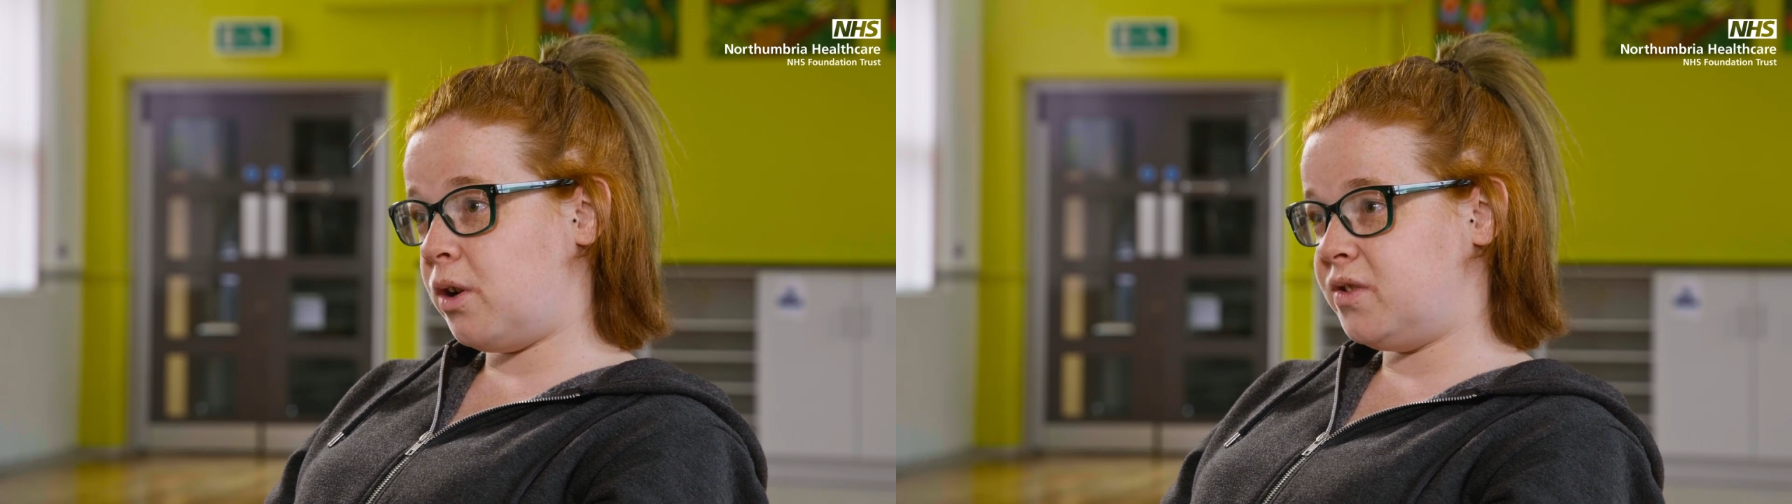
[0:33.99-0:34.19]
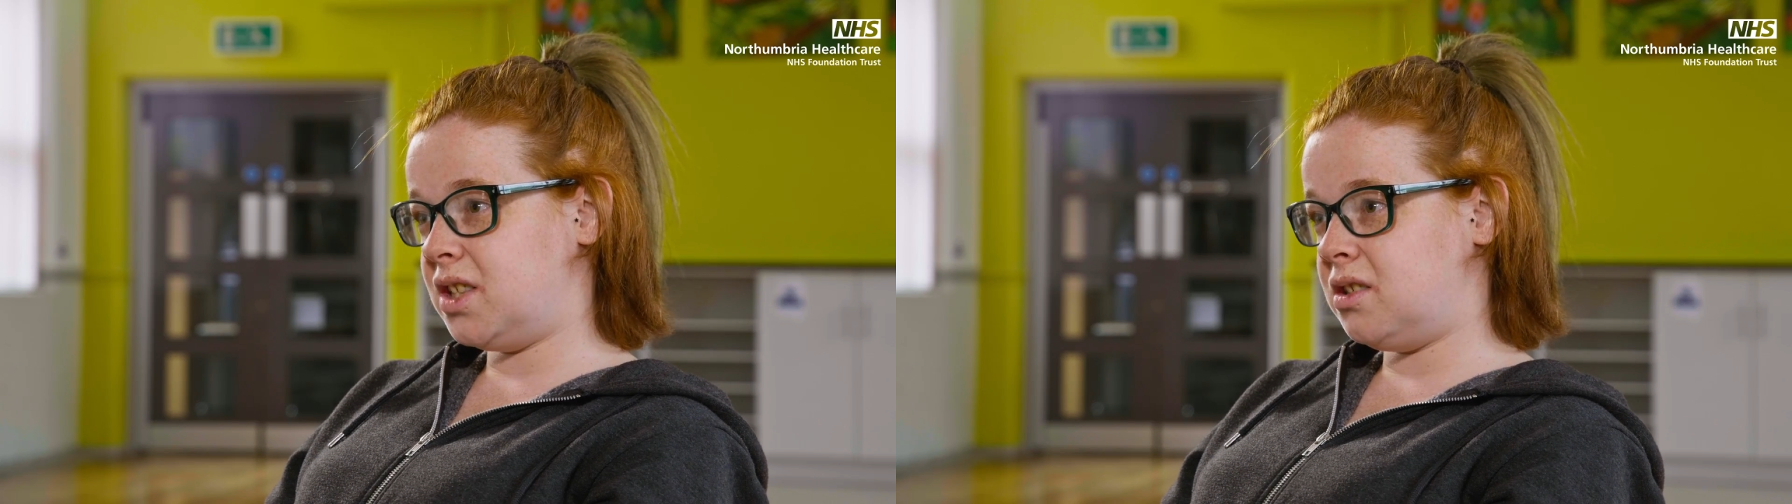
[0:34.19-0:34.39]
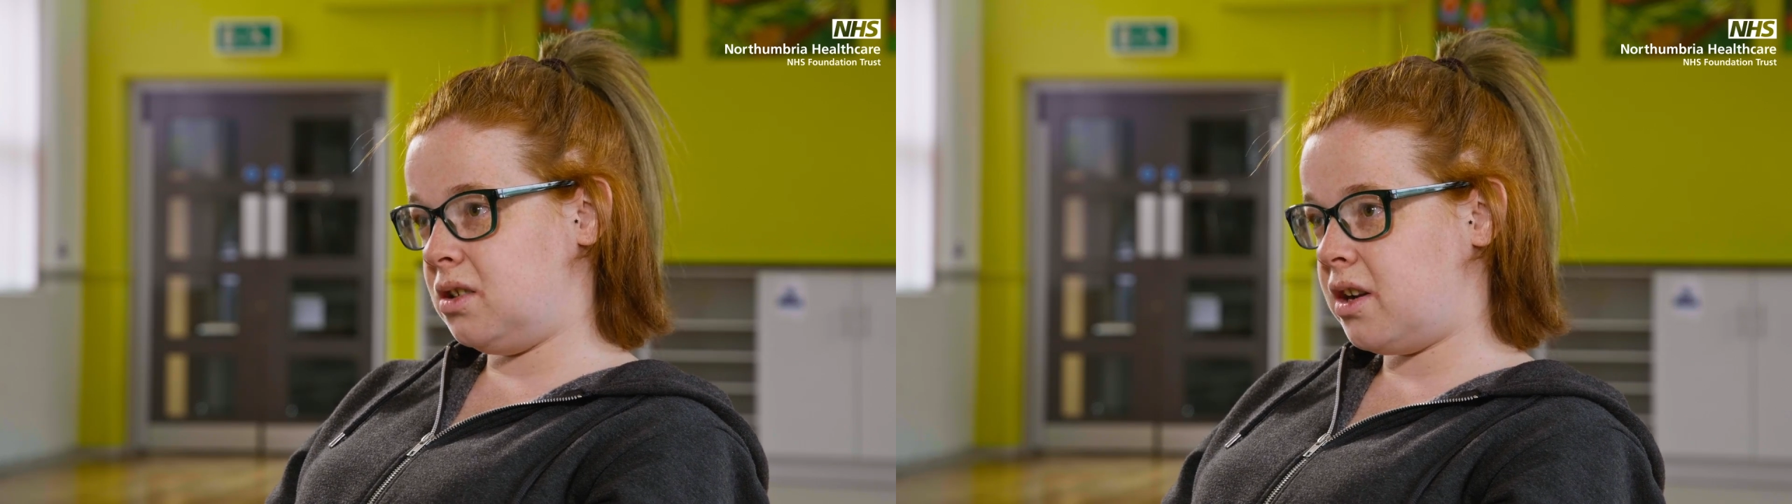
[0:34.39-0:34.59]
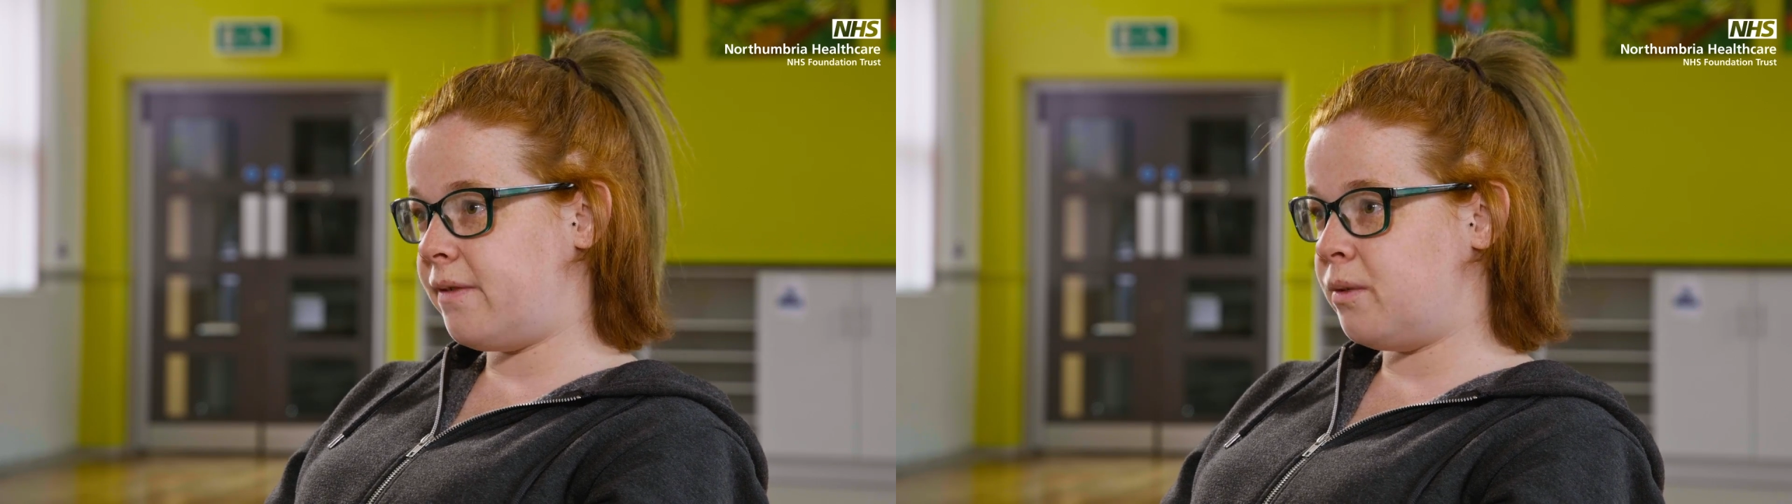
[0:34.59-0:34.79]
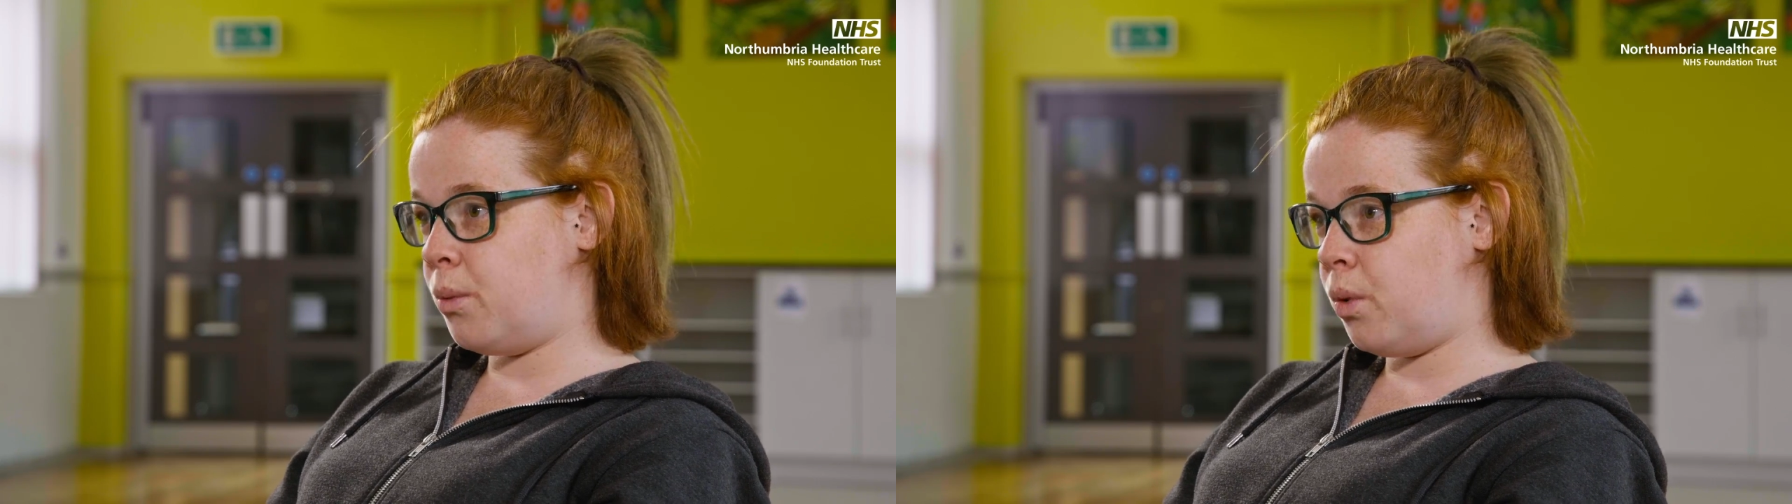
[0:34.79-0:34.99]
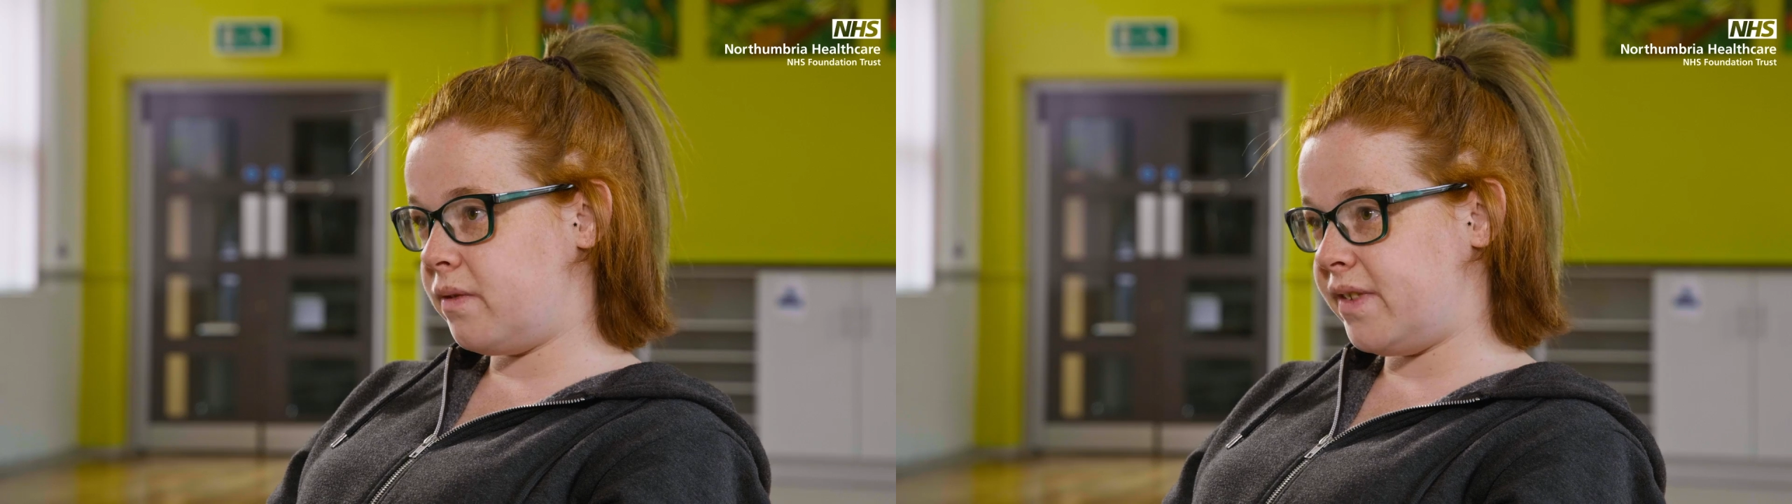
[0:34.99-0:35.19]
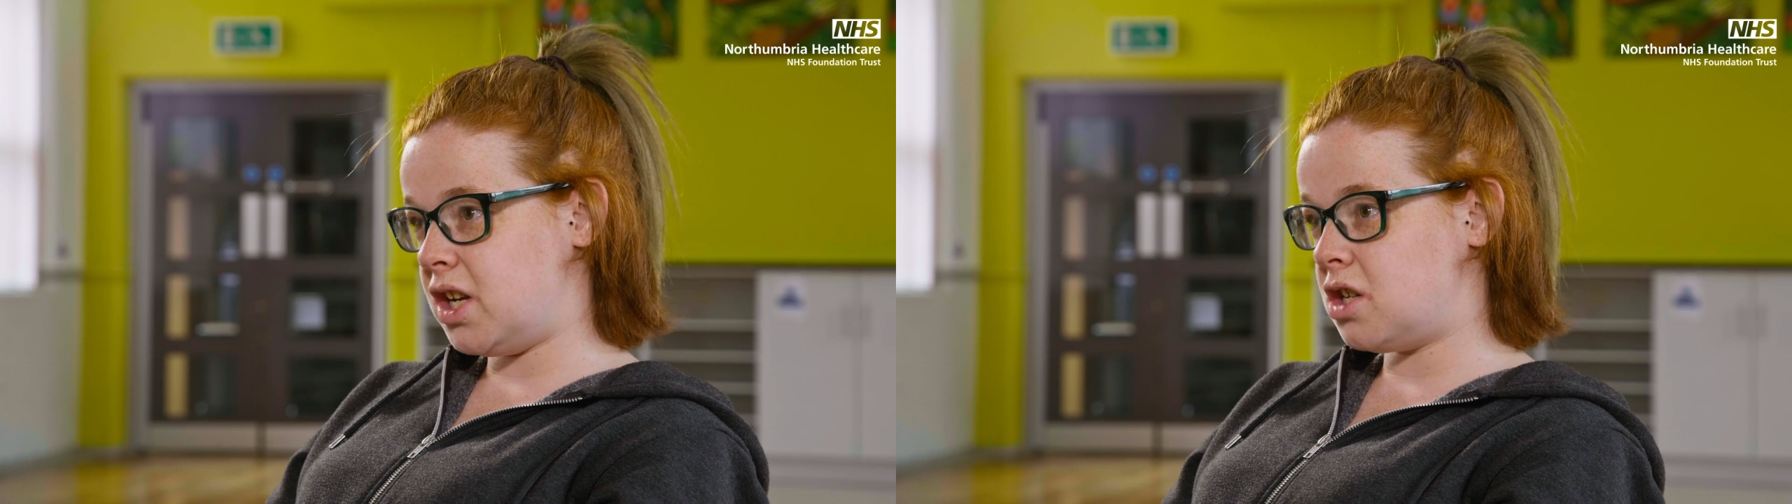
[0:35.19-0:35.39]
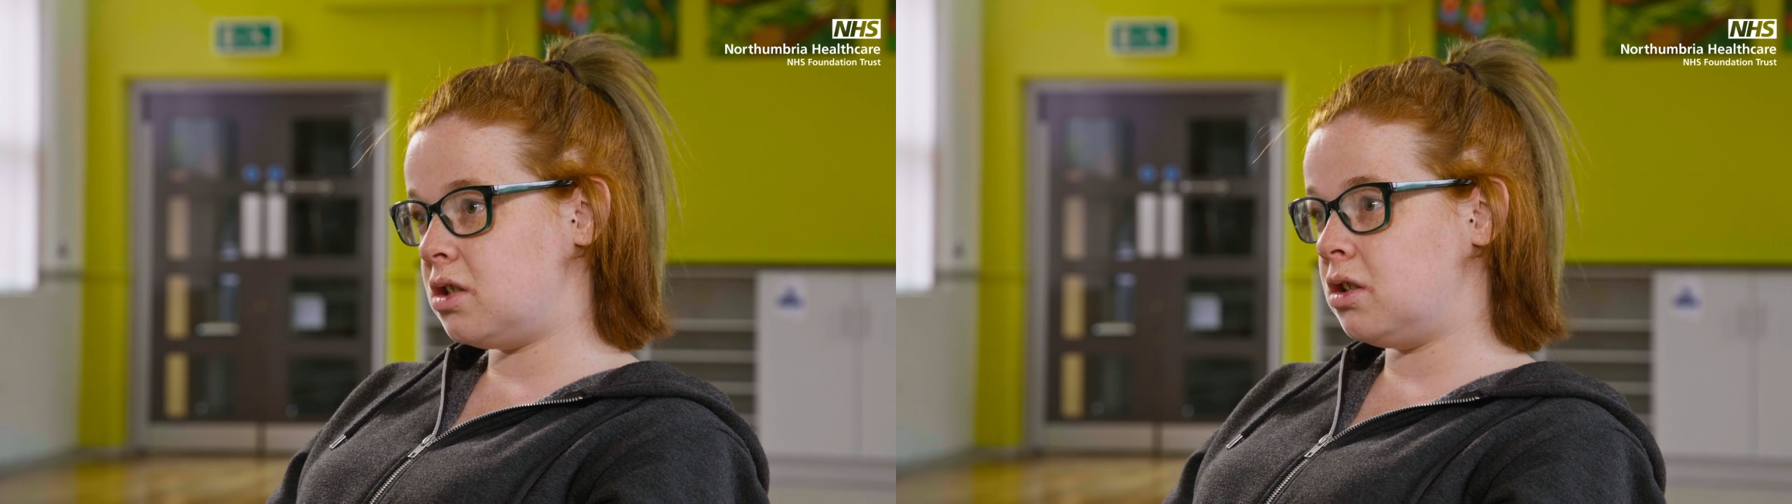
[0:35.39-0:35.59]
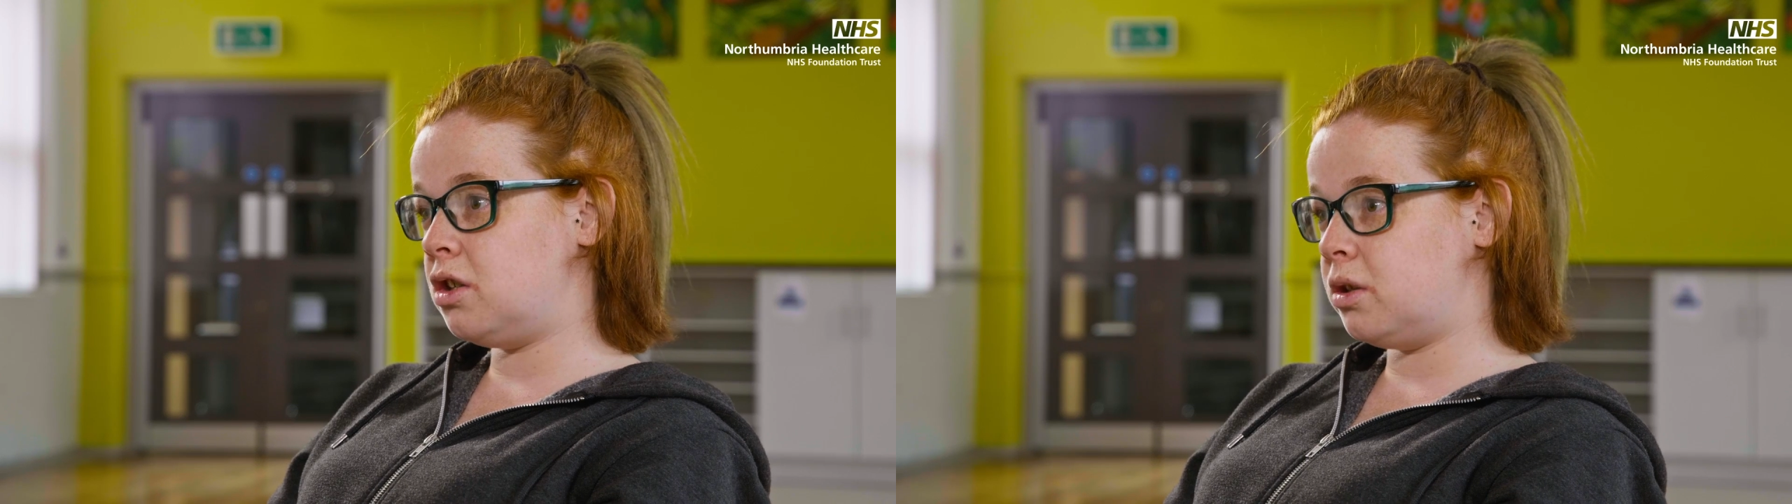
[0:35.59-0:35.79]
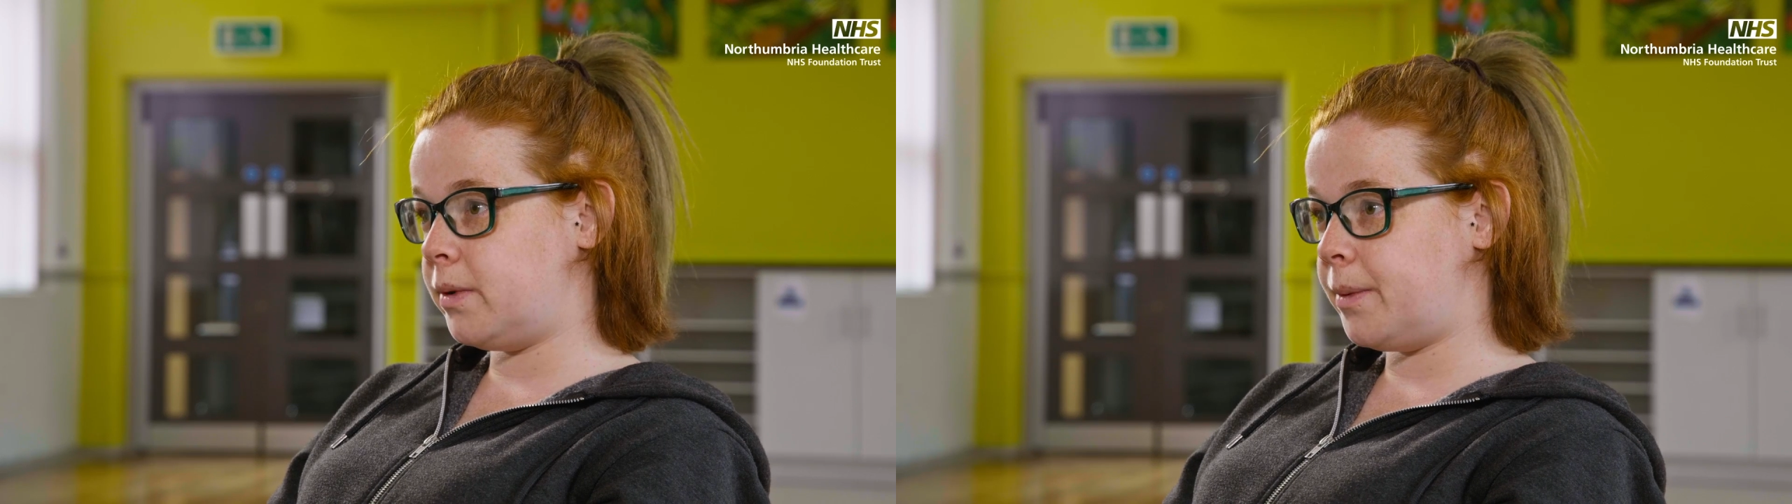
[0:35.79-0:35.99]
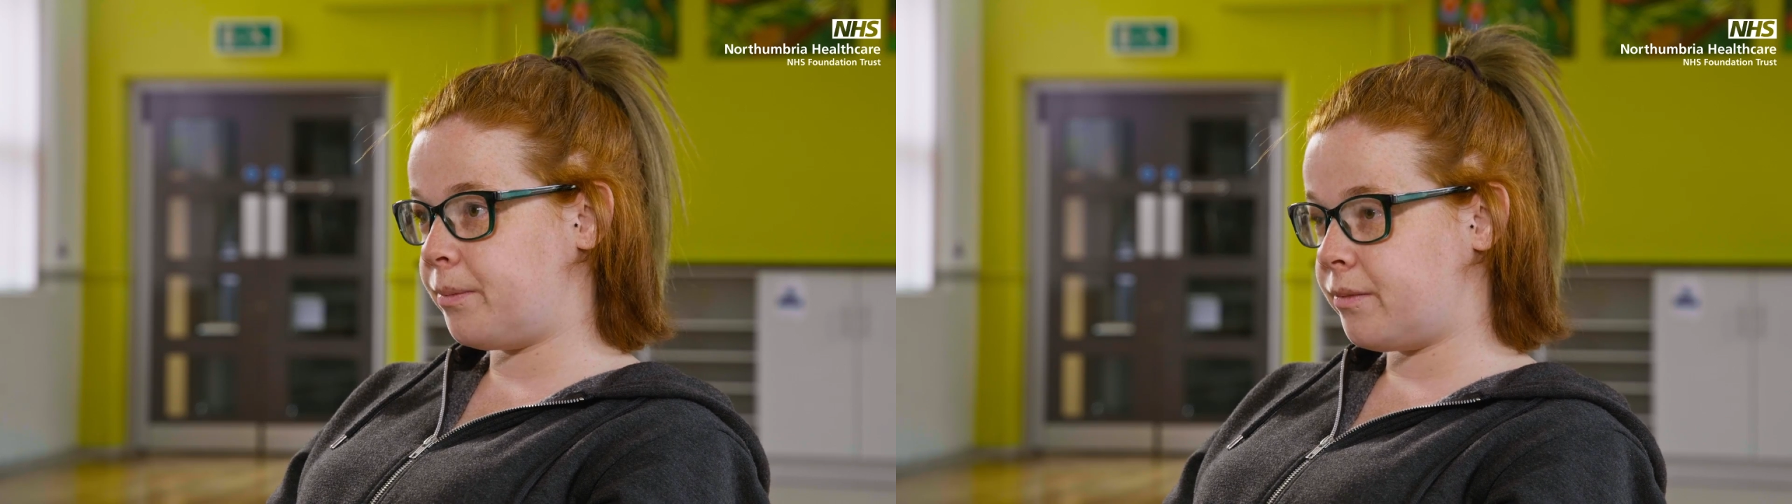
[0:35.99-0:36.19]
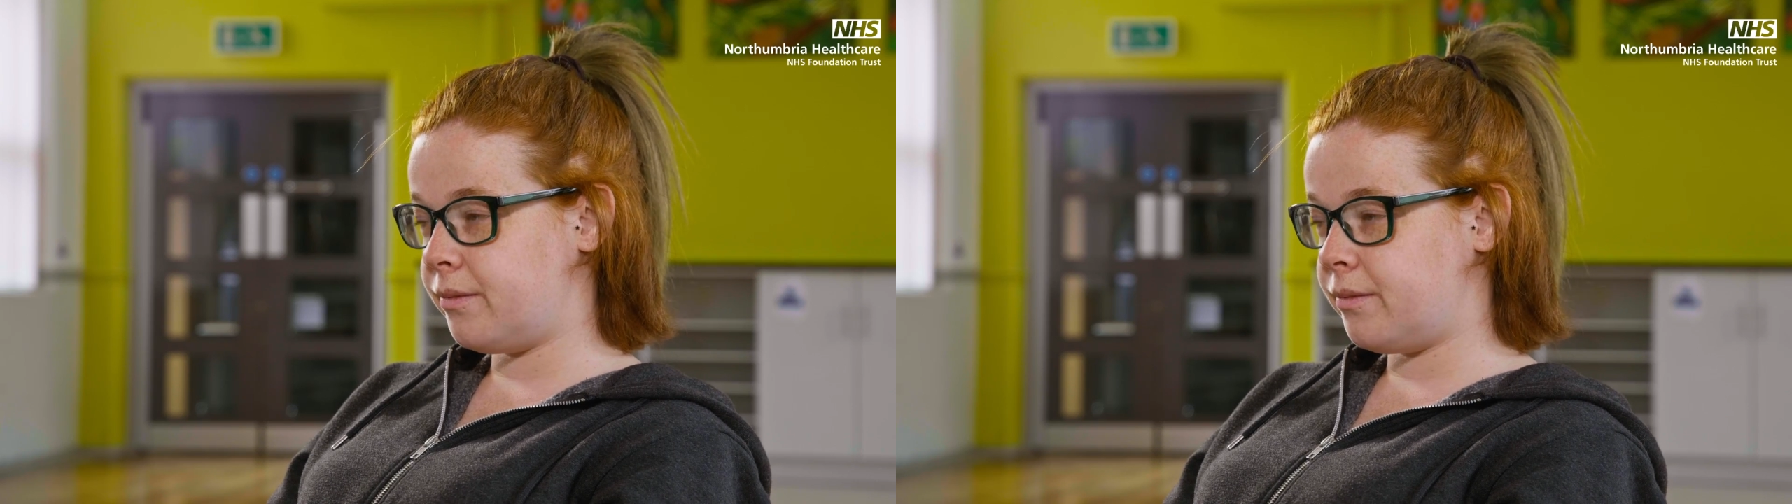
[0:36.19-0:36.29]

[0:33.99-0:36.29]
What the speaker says: but also I didn't have the motivation to do it.